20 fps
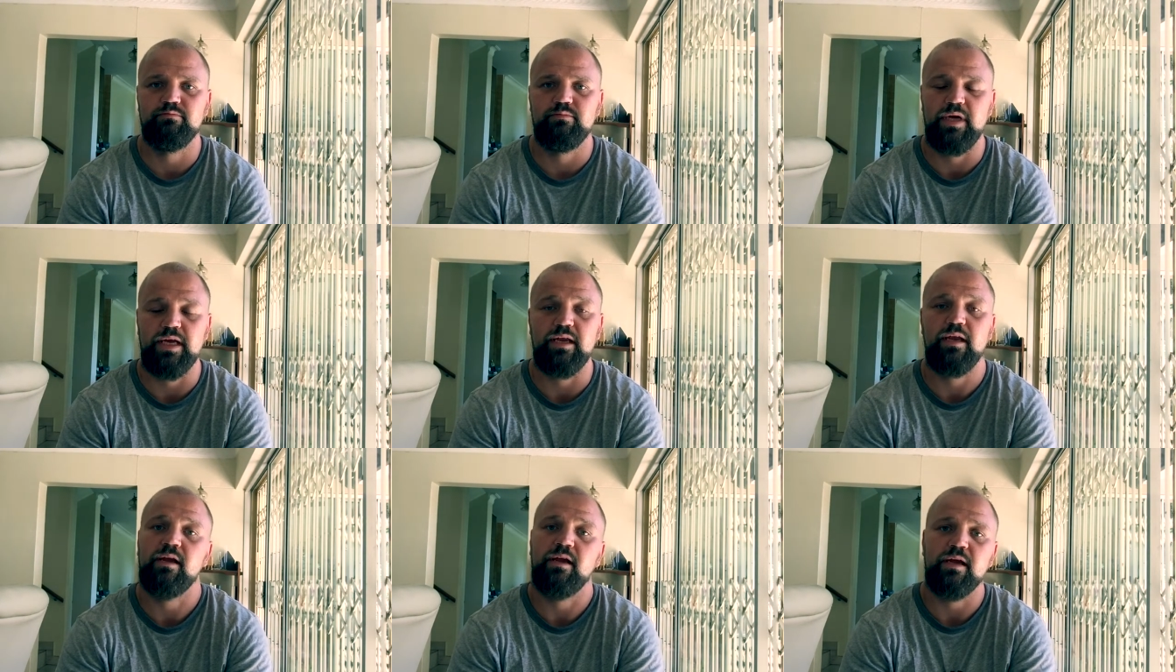
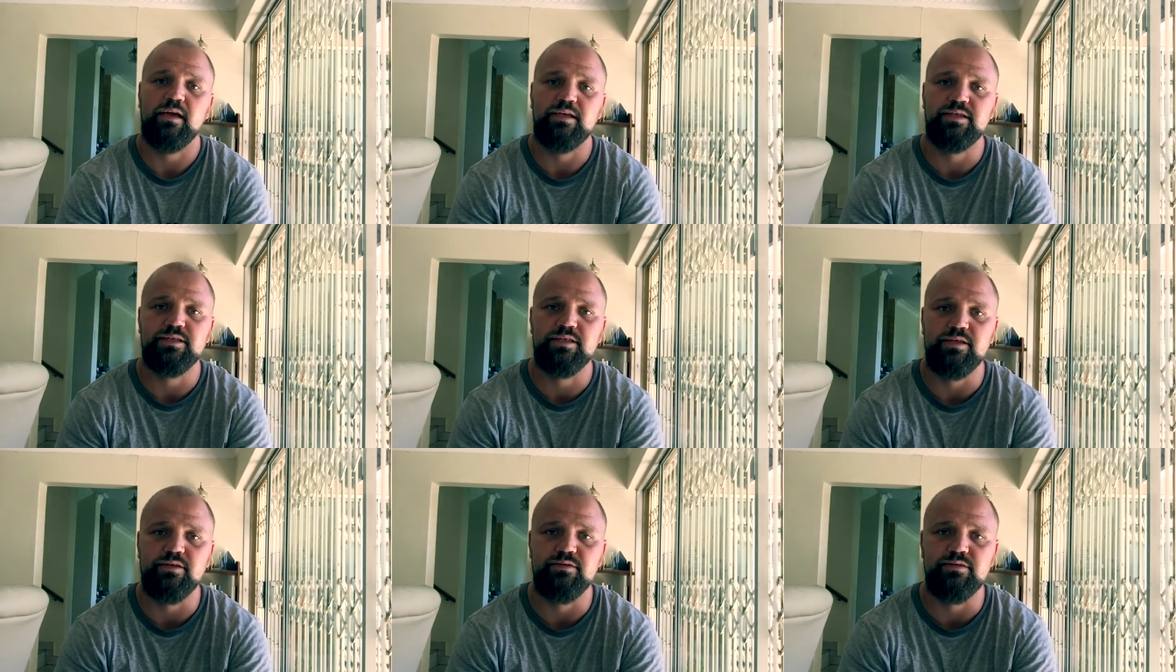making
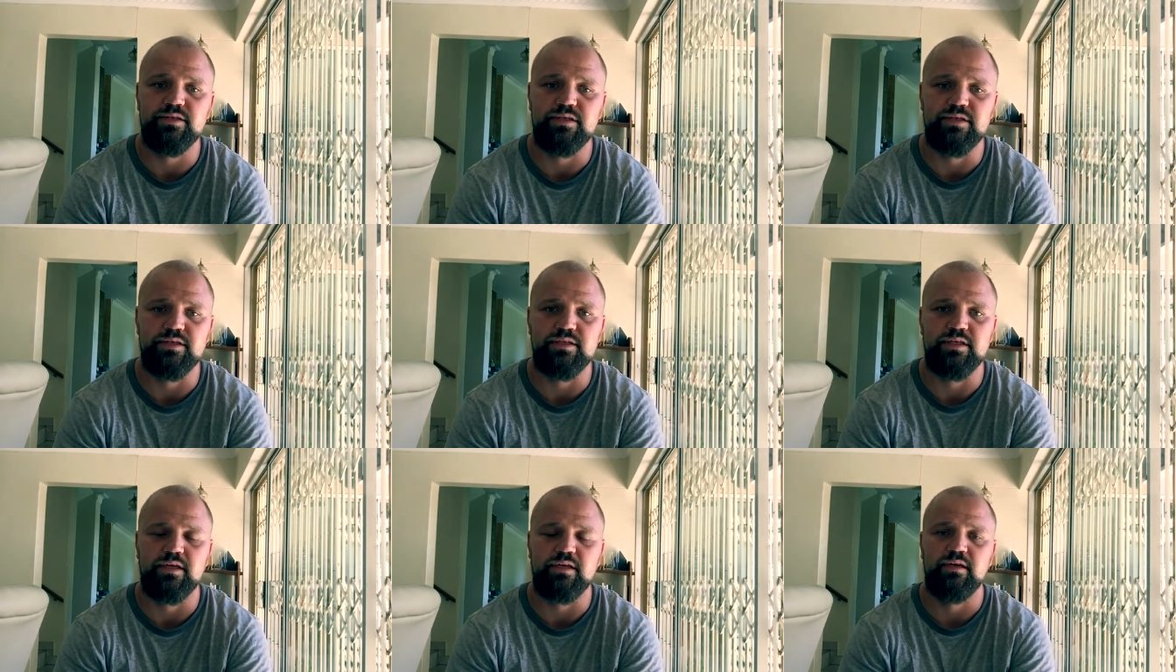
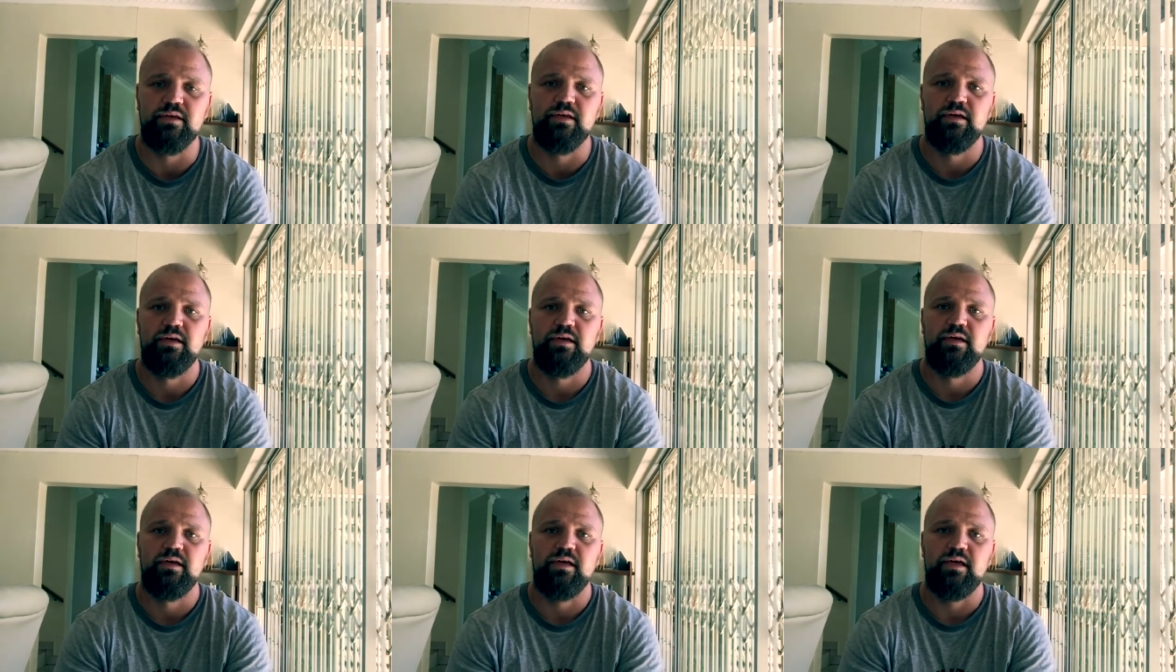excuses and,
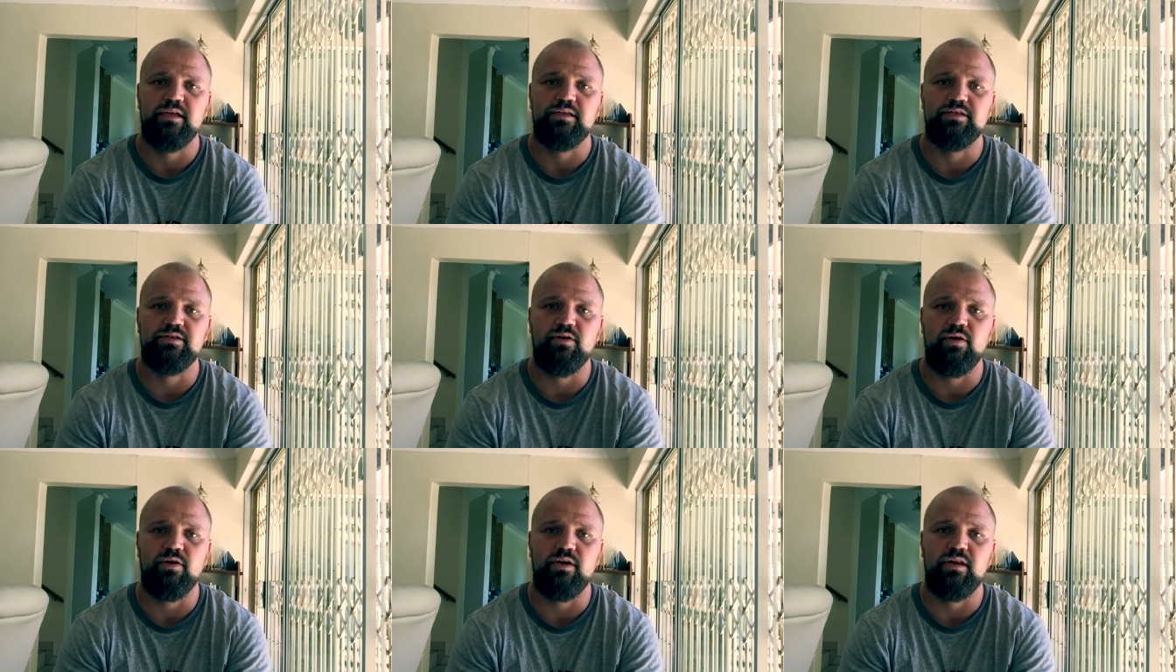and,
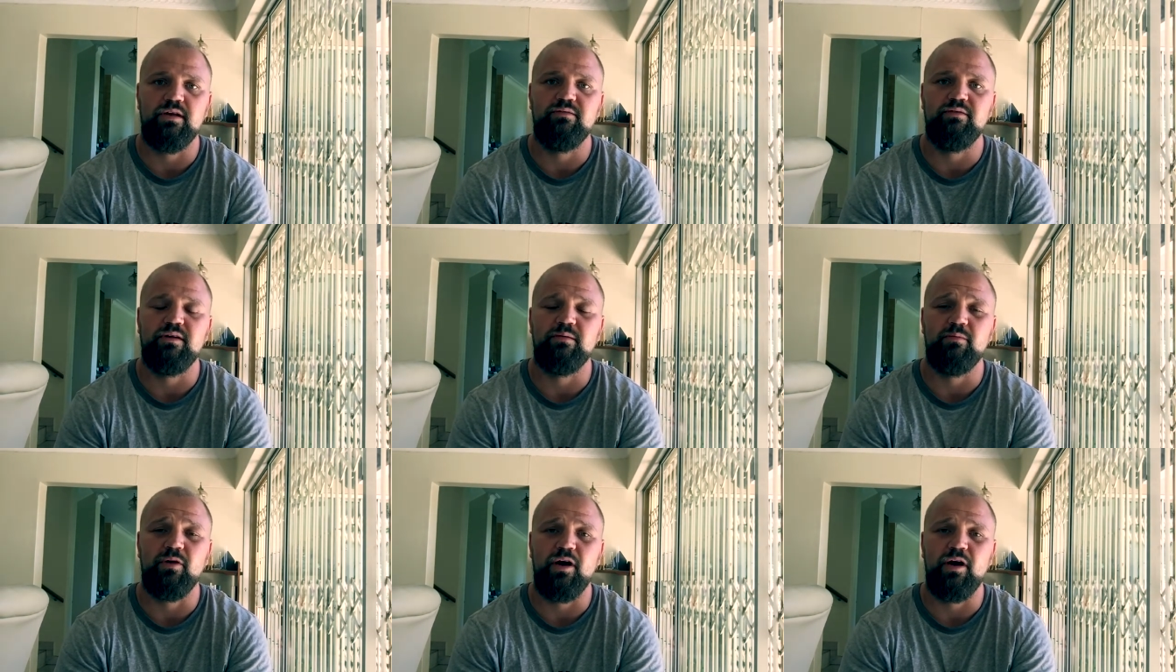start living